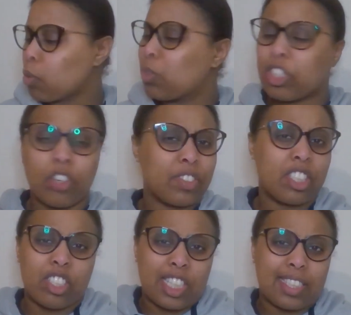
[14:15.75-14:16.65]
And Sophie
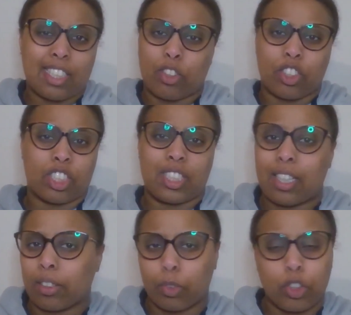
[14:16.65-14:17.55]
suggested you could just
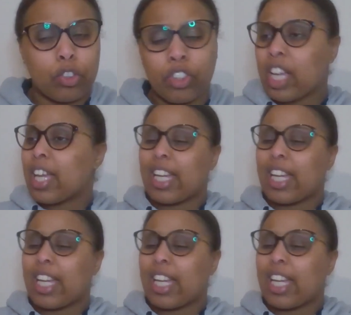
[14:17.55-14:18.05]
tell them the truth.